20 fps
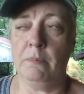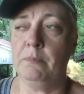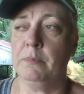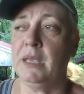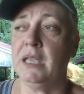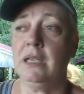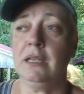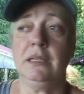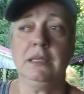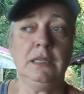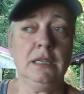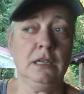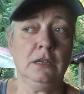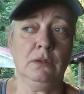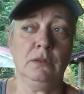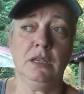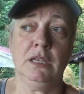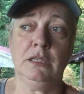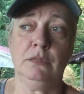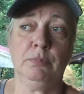Because, you
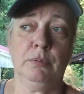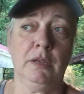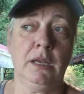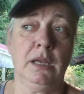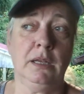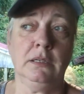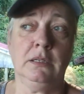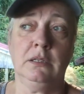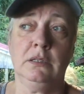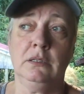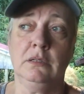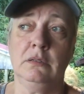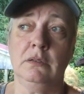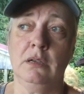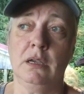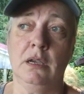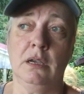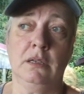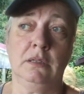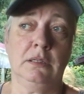know, these plants,
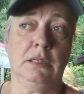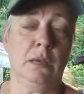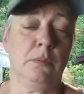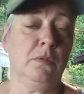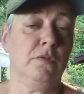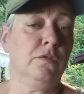some